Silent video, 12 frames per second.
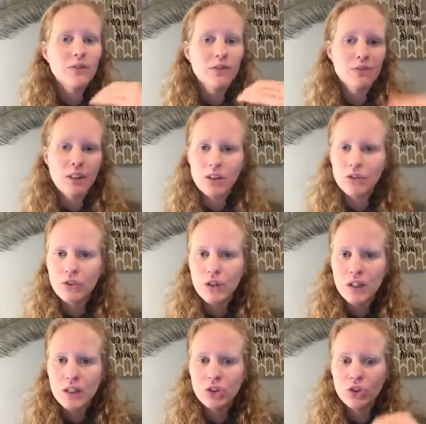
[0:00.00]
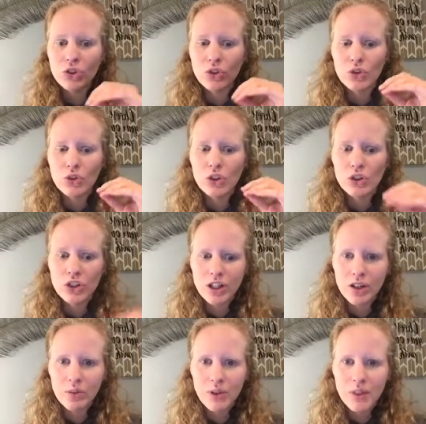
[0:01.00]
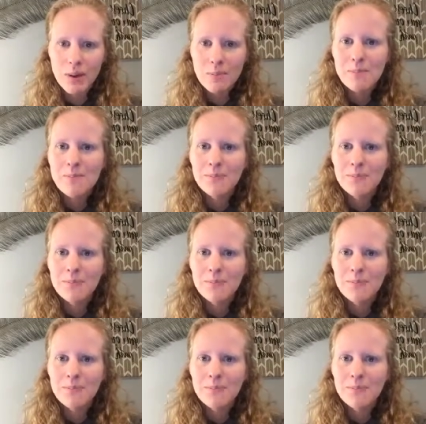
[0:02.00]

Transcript: feel free to share it with them.